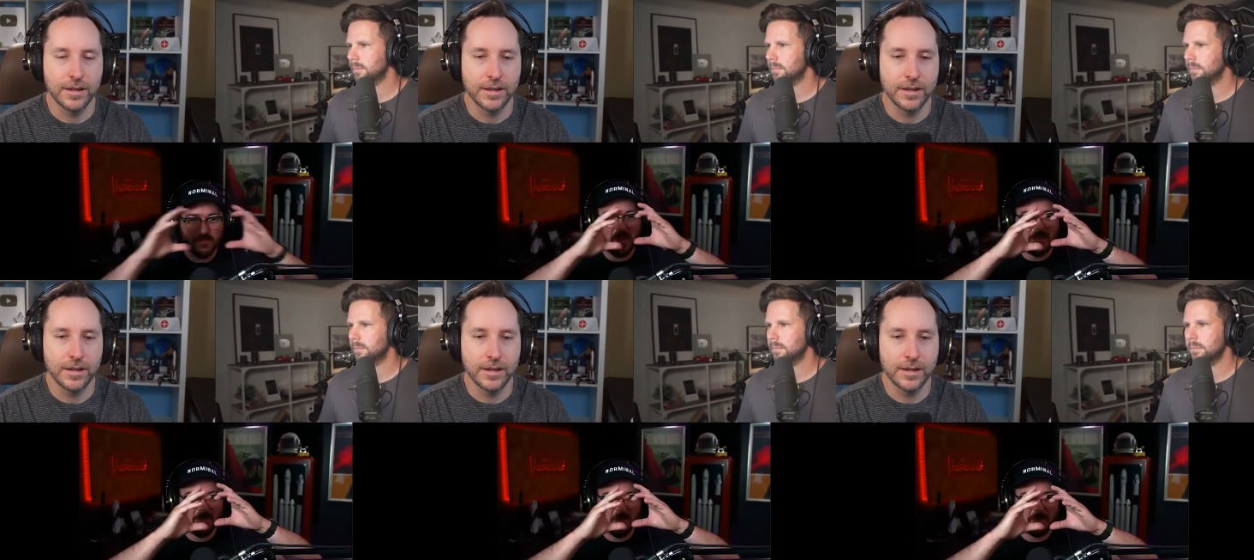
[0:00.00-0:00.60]

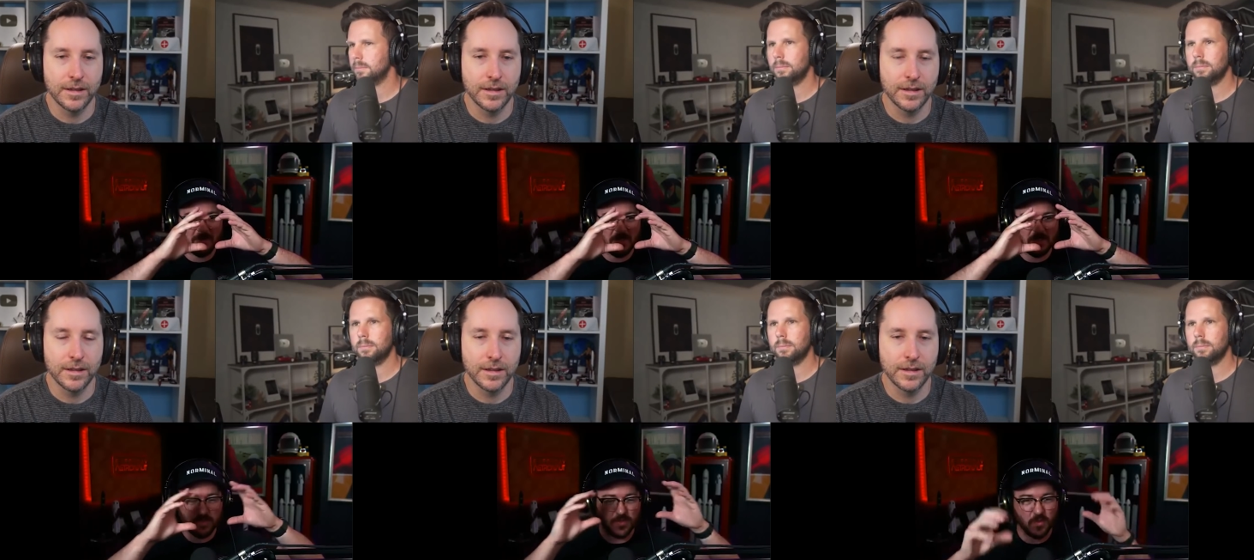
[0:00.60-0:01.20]
Speaker 1: vacuum
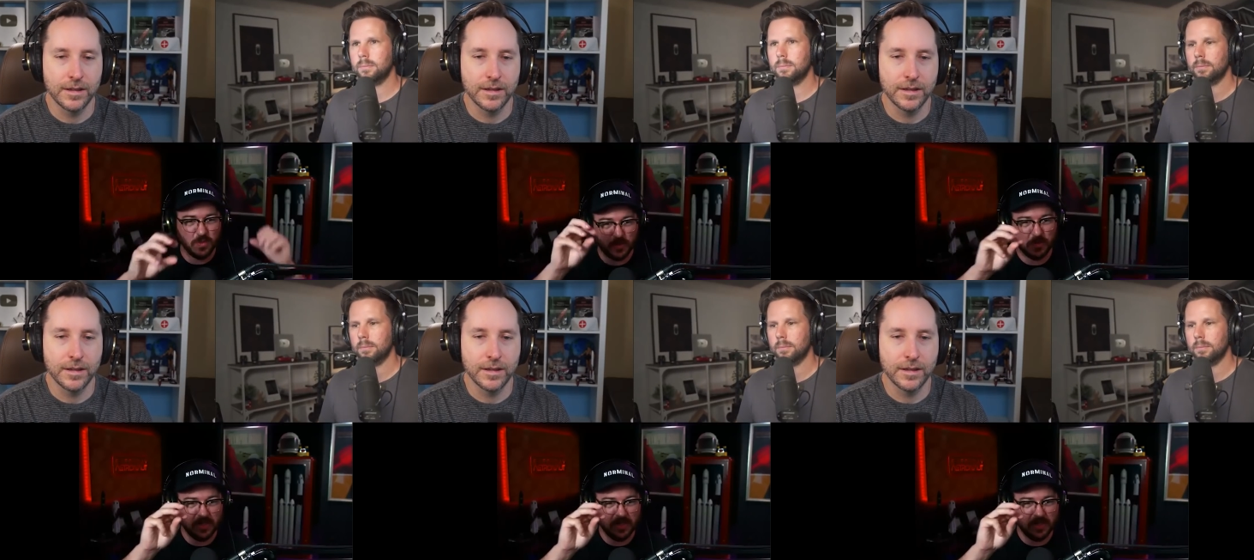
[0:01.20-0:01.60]
optimized ones where the three